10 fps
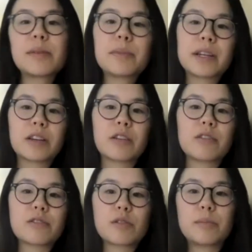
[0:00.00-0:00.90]
but it could
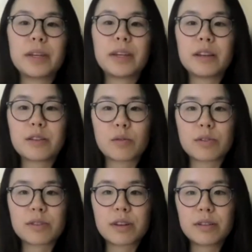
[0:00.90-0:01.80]
also be a
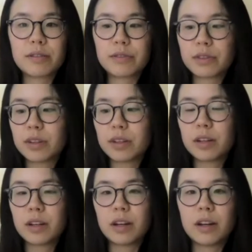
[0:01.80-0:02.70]
source of
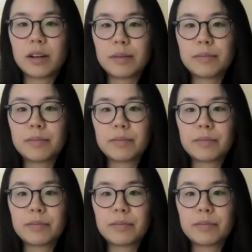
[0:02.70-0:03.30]
um,